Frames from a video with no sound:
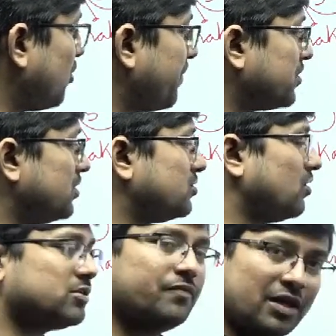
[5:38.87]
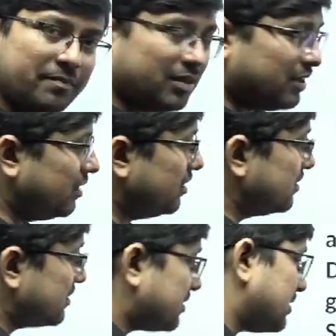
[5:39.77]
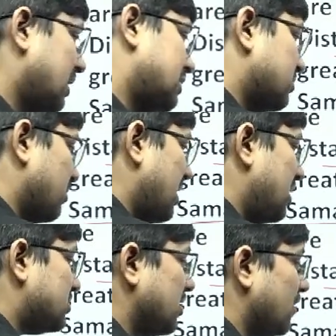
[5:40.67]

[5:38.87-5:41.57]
an option is not available. 6 mile is